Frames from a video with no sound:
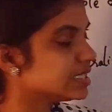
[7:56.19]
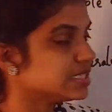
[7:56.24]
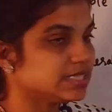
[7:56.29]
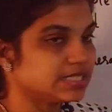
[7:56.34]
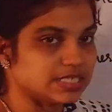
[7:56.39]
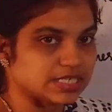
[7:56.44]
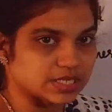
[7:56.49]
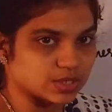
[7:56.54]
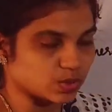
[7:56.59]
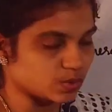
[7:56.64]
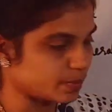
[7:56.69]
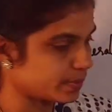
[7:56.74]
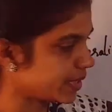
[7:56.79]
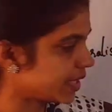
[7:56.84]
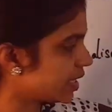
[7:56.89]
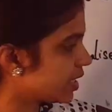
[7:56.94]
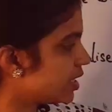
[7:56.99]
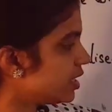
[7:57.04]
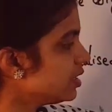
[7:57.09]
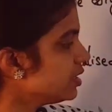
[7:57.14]
d
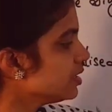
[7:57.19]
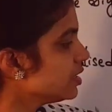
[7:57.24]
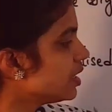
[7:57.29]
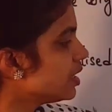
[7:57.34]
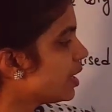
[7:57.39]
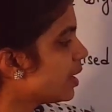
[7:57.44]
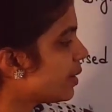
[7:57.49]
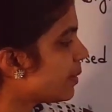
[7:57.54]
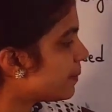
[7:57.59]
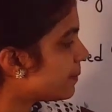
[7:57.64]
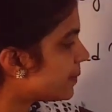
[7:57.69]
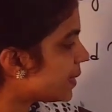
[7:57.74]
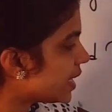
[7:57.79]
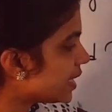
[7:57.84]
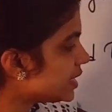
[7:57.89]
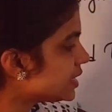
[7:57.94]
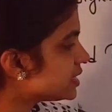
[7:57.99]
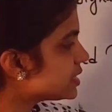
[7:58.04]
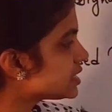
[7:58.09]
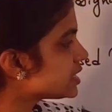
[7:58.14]
omega
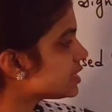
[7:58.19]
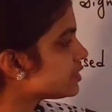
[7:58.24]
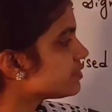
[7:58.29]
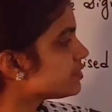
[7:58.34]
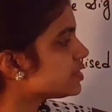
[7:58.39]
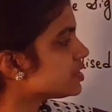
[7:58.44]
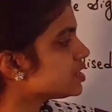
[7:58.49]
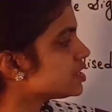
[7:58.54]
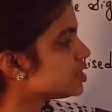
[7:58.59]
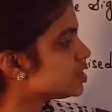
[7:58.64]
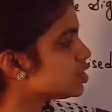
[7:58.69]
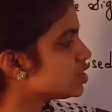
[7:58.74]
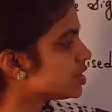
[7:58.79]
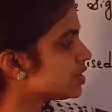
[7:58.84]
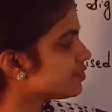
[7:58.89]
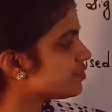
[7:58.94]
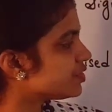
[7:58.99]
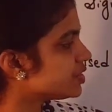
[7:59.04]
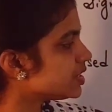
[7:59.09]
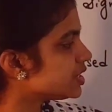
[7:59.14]
minus infinity to
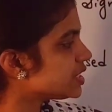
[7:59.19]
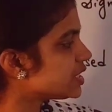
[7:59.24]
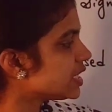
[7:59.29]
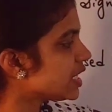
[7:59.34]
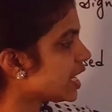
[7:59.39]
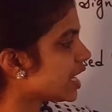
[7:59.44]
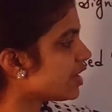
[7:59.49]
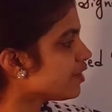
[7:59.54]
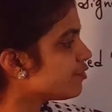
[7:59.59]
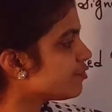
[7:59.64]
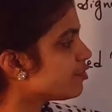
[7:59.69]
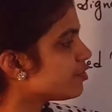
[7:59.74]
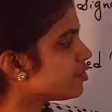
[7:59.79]
infinity f